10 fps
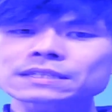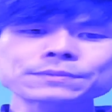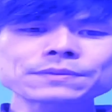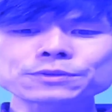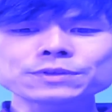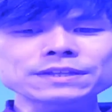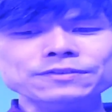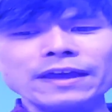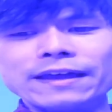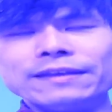Sometimes you need
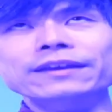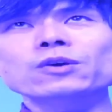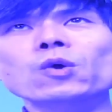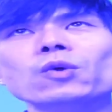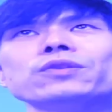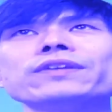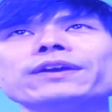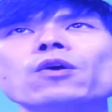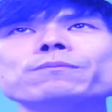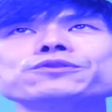to like hold
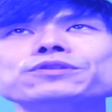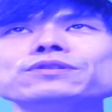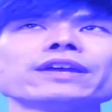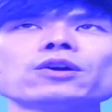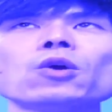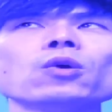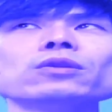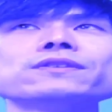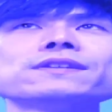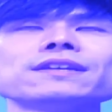like Option, like
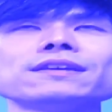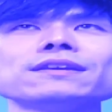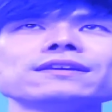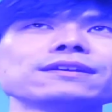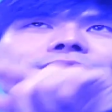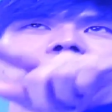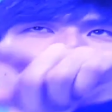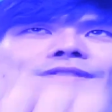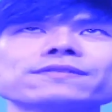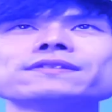Alt key
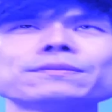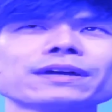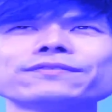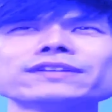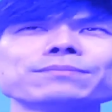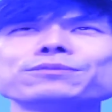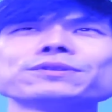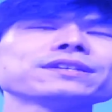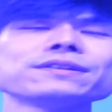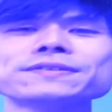with some kind of
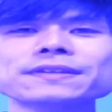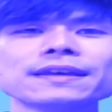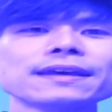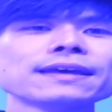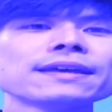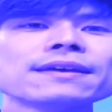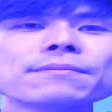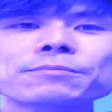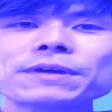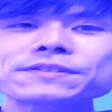number keys.
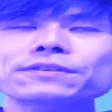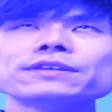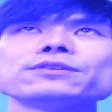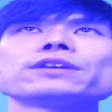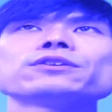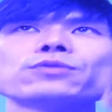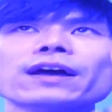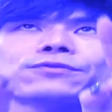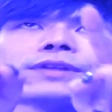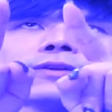But basically, like, you
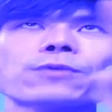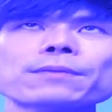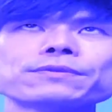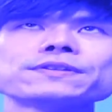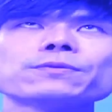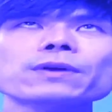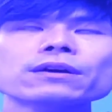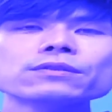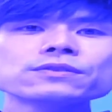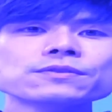have to like wrap this
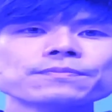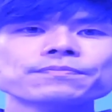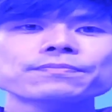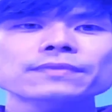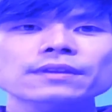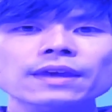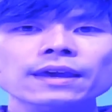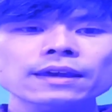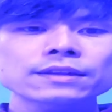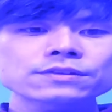around,
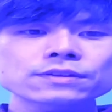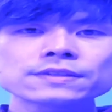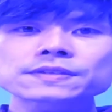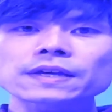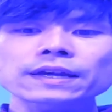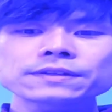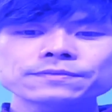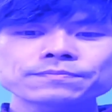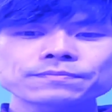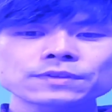and inside